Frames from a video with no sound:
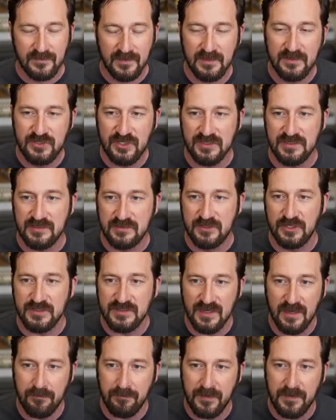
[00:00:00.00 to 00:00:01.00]
Like,
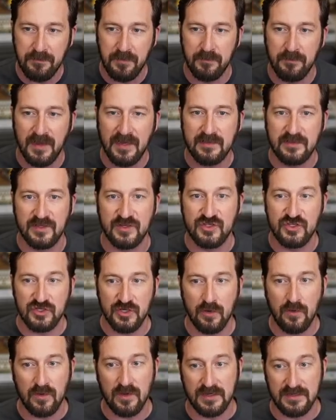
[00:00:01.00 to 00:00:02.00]
just let people make the
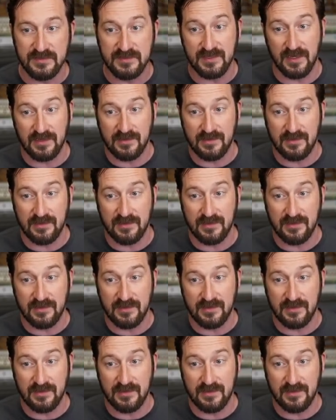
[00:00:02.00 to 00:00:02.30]
choice.